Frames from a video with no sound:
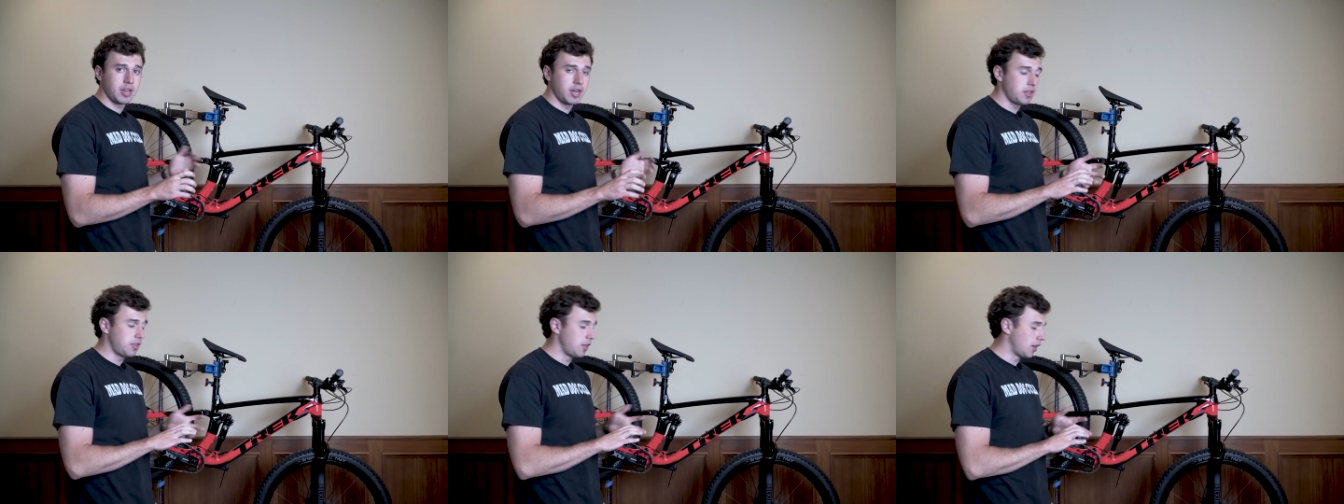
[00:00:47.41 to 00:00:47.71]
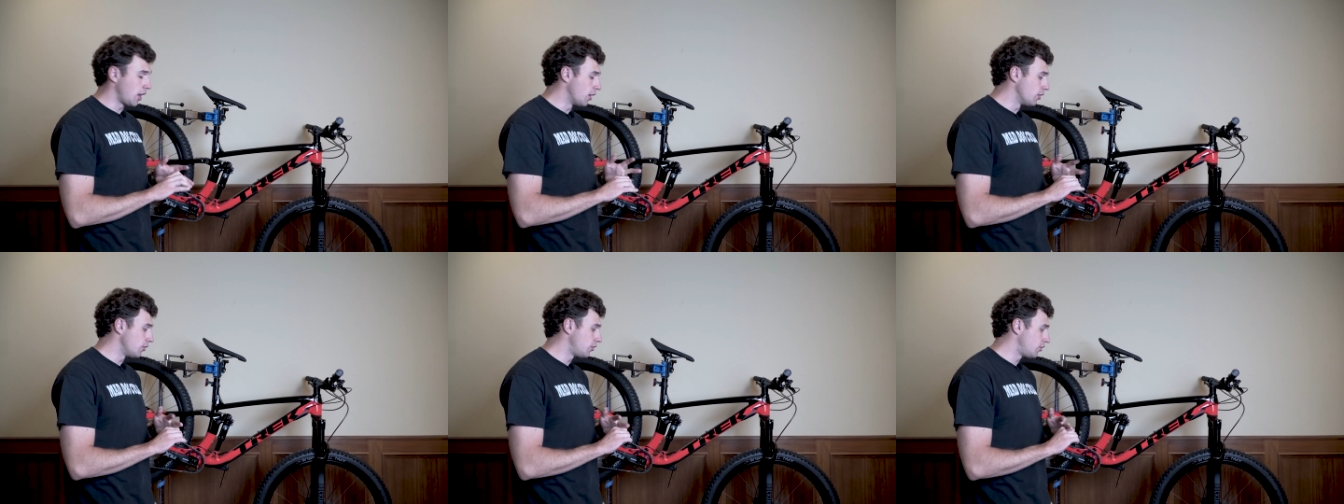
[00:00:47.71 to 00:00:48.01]

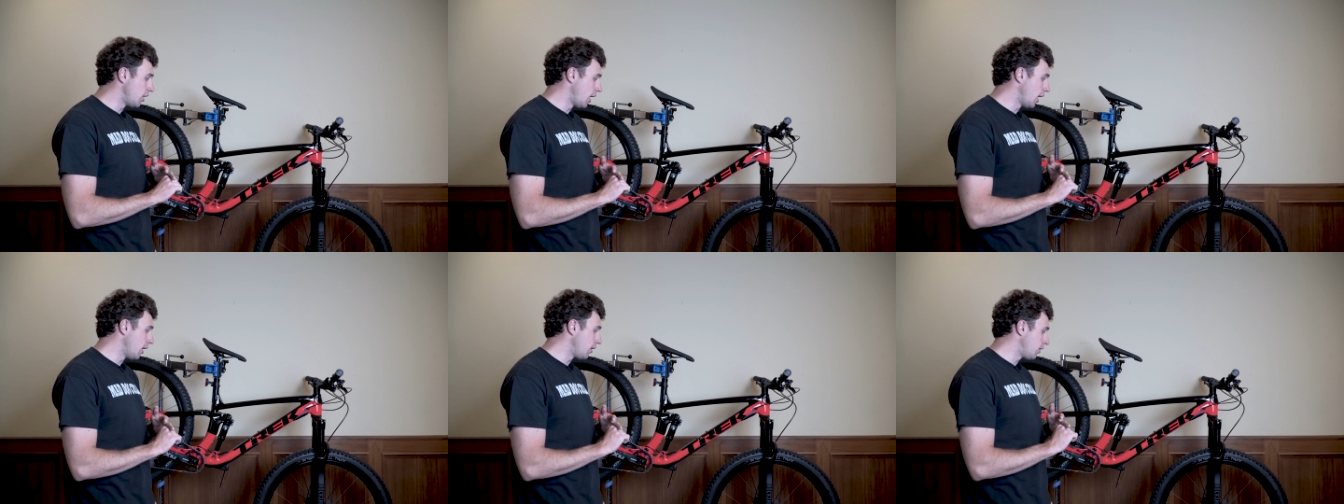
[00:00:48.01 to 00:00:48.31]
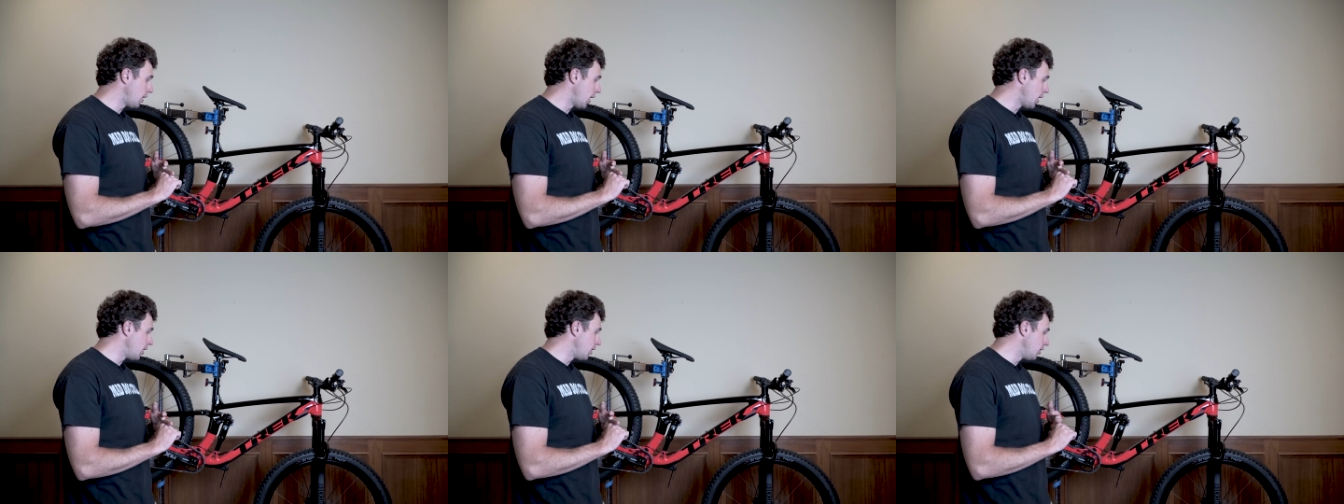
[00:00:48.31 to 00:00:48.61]
anything else
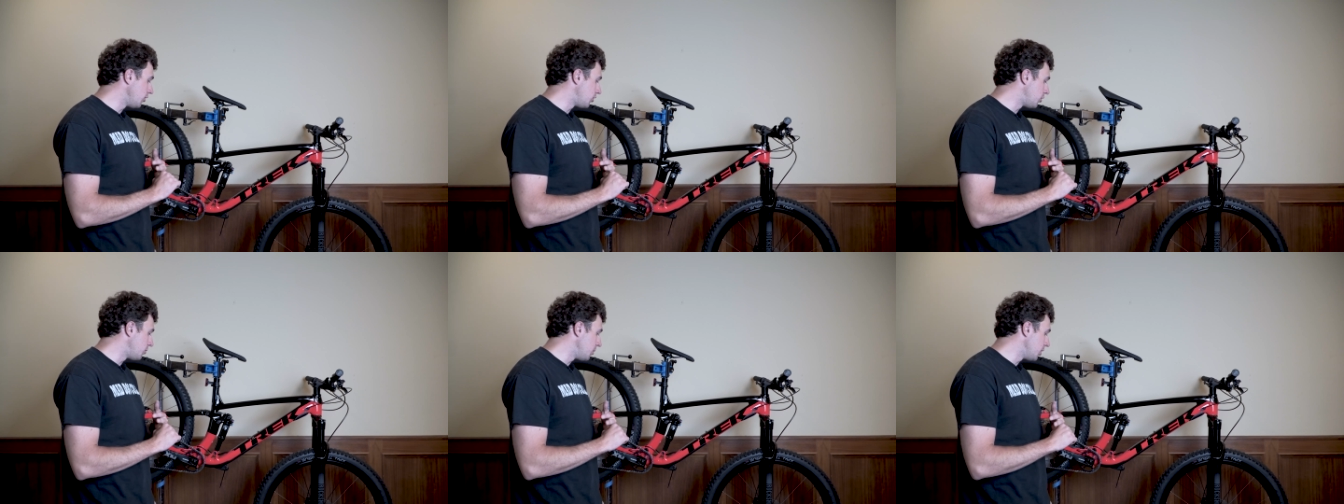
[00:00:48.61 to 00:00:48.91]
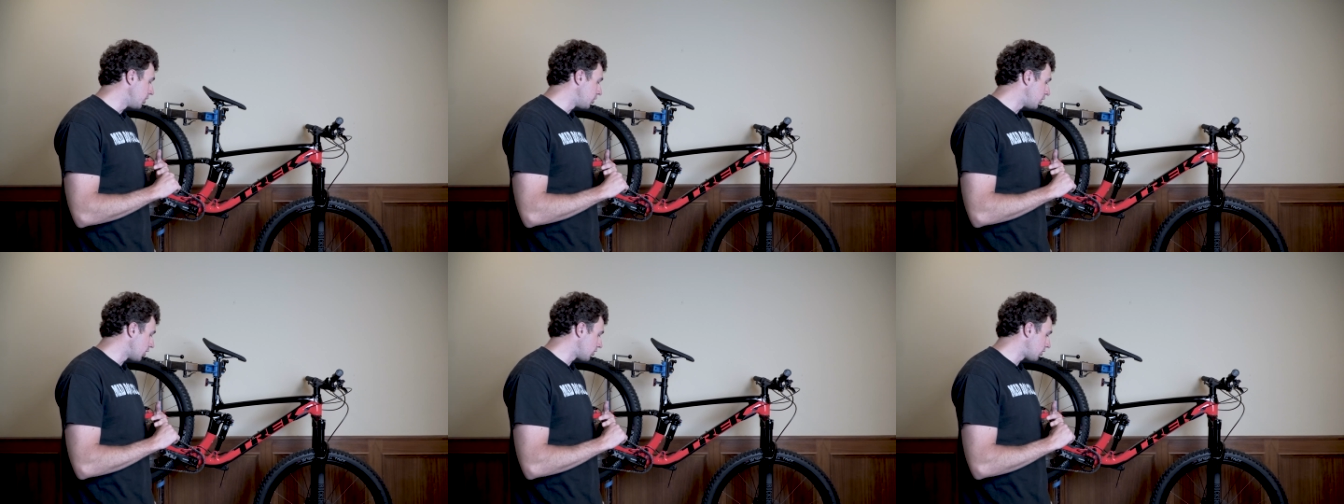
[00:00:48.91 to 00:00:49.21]
that needs to
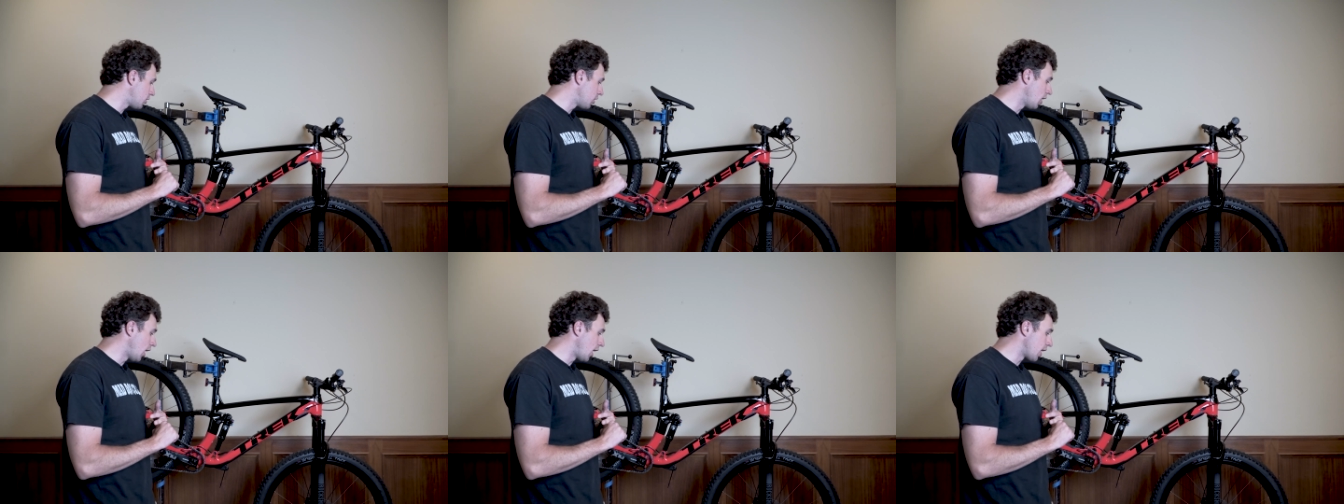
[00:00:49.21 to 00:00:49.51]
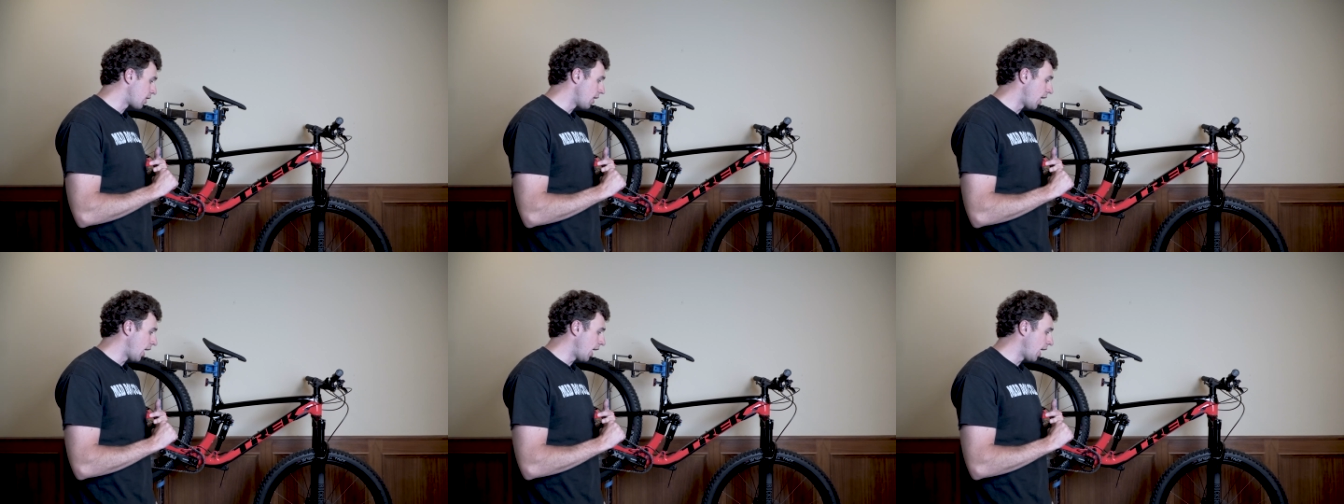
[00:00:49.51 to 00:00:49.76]
be adjusted like